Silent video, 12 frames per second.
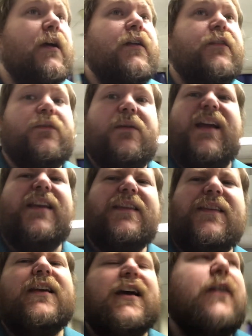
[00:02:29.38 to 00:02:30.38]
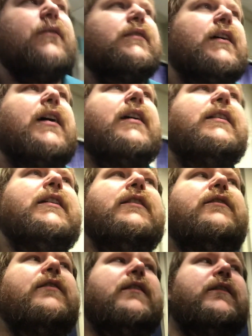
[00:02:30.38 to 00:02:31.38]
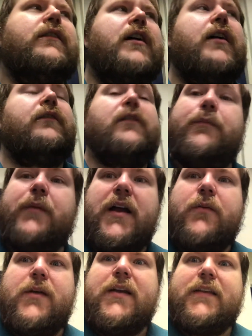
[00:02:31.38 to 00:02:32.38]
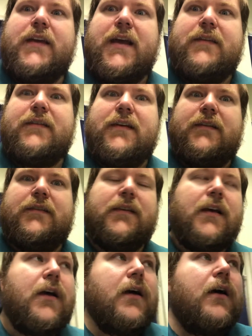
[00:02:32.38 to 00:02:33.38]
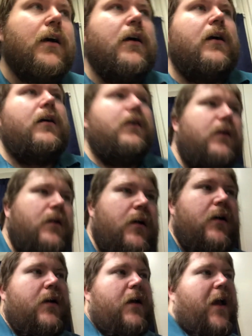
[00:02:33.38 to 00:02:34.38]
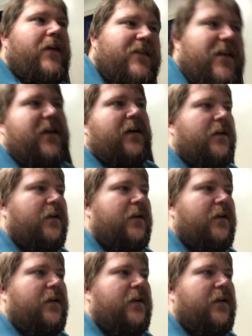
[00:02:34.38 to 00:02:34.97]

Is there anything else I need to discuss? Your bi-weekly essays. I think I